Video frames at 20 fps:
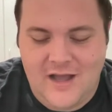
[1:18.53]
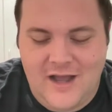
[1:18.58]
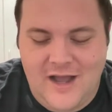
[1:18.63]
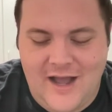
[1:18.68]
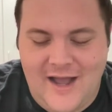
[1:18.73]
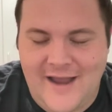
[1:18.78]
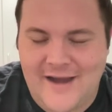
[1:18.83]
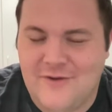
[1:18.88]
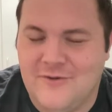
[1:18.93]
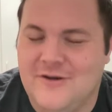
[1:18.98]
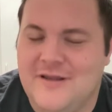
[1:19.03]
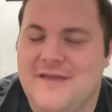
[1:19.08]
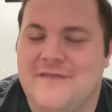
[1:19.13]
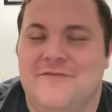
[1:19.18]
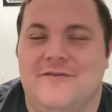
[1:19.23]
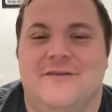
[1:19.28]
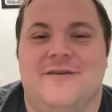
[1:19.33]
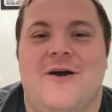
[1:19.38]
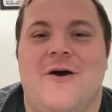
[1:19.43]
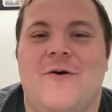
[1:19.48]
I don't
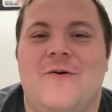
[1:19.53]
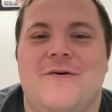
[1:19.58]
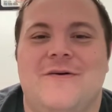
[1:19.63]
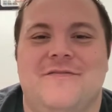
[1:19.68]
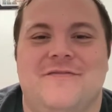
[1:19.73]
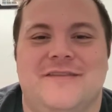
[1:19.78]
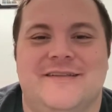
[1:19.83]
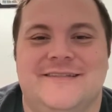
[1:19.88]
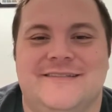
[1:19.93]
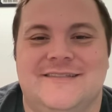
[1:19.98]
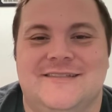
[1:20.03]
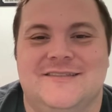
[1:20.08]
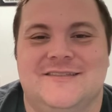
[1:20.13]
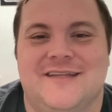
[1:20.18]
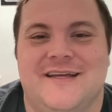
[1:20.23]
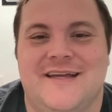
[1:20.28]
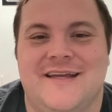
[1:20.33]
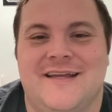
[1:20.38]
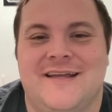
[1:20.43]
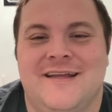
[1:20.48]
even know if this is
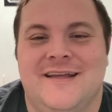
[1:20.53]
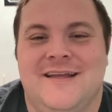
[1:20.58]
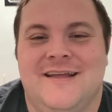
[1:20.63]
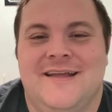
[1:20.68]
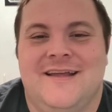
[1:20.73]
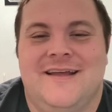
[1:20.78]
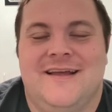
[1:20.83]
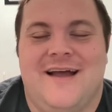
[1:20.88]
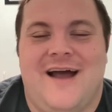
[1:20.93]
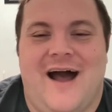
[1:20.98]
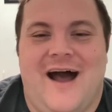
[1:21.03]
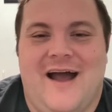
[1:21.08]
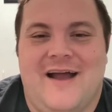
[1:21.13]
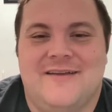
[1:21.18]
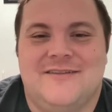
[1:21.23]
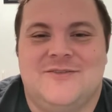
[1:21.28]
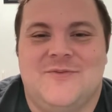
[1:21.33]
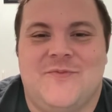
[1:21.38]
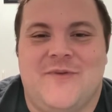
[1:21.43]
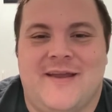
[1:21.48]
like, I
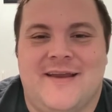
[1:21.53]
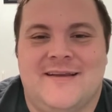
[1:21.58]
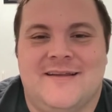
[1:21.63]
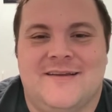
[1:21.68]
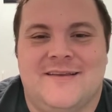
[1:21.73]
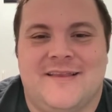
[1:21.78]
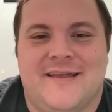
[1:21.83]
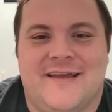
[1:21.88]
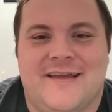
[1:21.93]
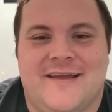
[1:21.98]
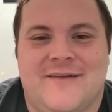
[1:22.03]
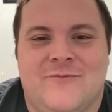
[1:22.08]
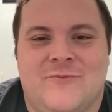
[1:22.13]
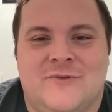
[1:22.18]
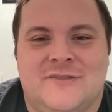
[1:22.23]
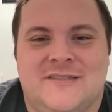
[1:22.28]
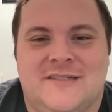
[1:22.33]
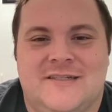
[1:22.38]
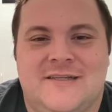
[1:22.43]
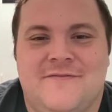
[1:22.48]
debated, like,
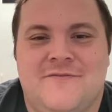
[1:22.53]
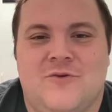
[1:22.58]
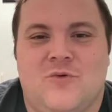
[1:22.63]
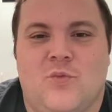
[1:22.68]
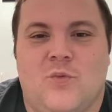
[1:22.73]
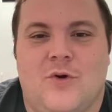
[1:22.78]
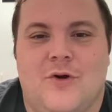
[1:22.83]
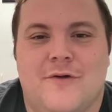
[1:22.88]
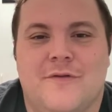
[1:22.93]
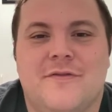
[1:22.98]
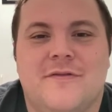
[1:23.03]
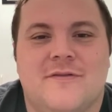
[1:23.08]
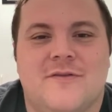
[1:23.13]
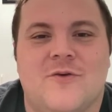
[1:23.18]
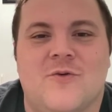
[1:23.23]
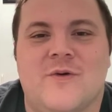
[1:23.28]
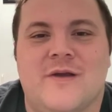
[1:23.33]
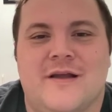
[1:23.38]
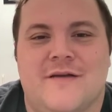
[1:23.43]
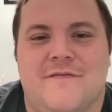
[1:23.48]
was it even worth
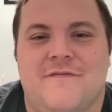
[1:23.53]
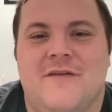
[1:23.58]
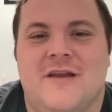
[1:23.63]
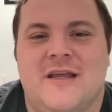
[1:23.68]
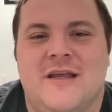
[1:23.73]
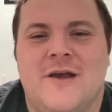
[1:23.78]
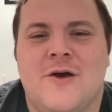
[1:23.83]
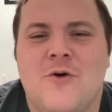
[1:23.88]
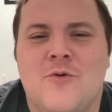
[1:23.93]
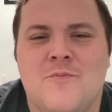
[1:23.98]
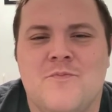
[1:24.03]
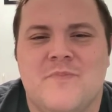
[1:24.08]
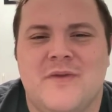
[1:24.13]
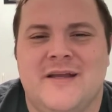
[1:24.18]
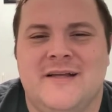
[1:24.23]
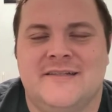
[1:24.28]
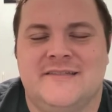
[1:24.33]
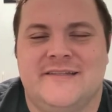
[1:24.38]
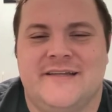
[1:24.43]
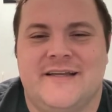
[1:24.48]
doing a video?
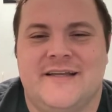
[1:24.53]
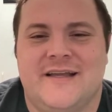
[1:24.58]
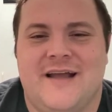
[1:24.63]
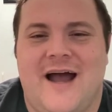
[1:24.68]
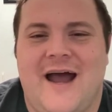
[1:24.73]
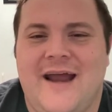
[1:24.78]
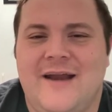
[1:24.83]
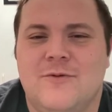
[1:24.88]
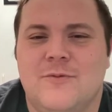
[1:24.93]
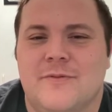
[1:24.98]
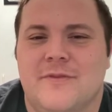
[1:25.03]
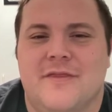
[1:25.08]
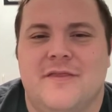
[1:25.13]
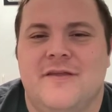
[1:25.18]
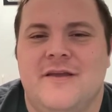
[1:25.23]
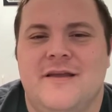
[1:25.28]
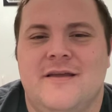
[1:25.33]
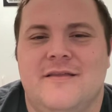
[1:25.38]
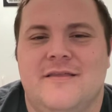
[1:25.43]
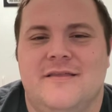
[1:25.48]
Because, like, I don't
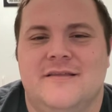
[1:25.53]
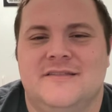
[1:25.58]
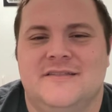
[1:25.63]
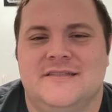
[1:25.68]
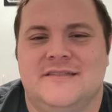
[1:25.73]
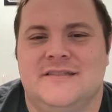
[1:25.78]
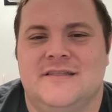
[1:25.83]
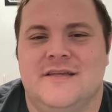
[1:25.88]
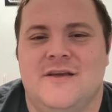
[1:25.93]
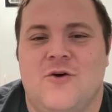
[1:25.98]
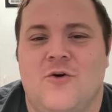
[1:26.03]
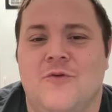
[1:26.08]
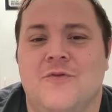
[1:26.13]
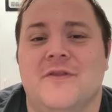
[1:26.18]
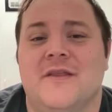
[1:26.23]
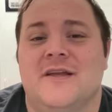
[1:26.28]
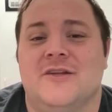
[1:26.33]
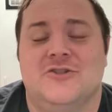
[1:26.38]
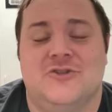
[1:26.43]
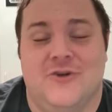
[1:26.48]
think this is the
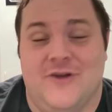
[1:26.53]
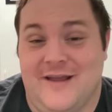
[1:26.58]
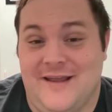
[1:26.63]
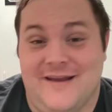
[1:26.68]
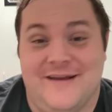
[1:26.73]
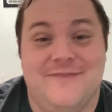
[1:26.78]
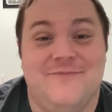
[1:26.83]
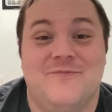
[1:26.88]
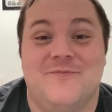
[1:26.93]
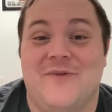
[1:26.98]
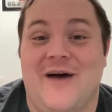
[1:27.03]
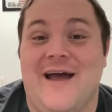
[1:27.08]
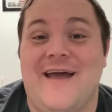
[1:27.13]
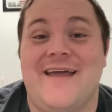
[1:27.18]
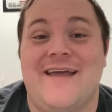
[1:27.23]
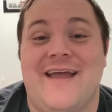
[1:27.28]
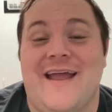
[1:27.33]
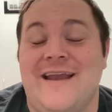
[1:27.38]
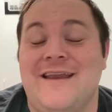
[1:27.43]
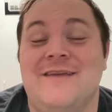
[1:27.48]
only trade by
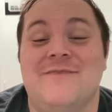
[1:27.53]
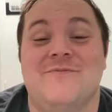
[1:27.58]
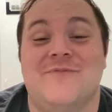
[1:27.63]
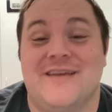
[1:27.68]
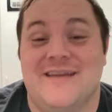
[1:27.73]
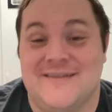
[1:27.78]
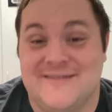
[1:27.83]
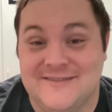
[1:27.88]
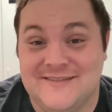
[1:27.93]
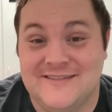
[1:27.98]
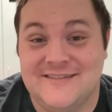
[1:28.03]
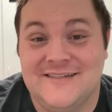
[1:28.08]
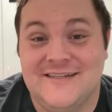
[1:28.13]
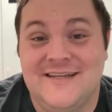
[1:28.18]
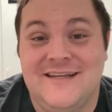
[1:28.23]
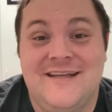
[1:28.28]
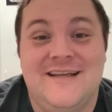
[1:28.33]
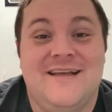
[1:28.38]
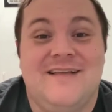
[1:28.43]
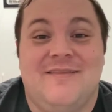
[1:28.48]
any means.
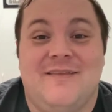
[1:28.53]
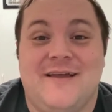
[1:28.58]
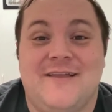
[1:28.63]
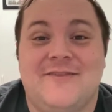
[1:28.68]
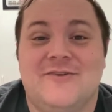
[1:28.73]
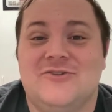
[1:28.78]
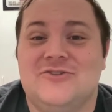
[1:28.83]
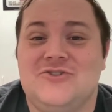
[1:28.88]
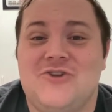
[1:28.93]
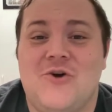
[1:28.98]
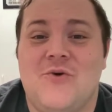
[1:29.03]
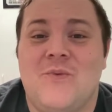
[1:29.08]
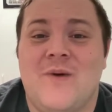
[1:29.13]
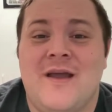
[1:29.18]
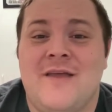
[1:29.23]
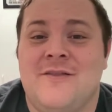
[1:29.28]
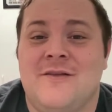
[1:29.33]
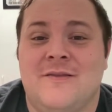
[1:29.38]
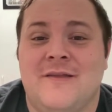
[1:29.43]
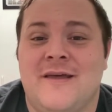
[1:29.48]
Like, there's no way
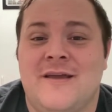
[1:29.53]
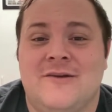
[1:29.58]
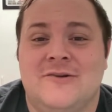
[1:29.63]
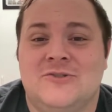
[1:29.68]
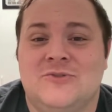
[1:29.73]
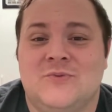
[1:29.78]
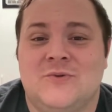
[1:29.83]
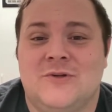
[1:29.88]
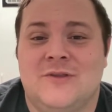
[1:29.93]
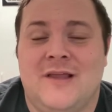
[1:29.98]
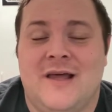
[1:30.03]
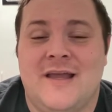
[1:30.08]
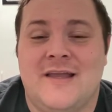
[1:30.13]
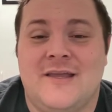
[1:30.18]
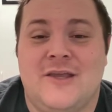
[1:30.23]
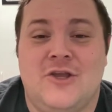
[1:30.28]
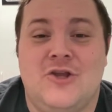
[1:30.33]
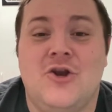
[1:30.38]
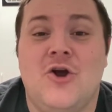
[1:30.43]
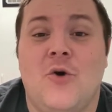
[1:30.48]
the Lakers were like,
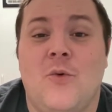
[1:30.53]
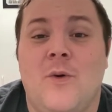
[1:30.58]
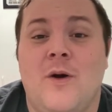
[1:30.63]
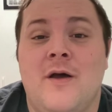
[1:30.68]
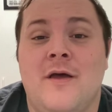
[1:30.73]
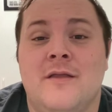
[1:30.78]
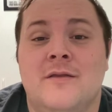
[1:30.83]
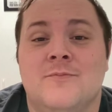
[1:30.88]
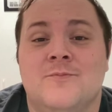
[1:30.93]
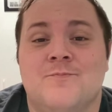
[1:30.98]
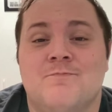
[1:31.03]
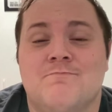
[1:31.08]
you know what?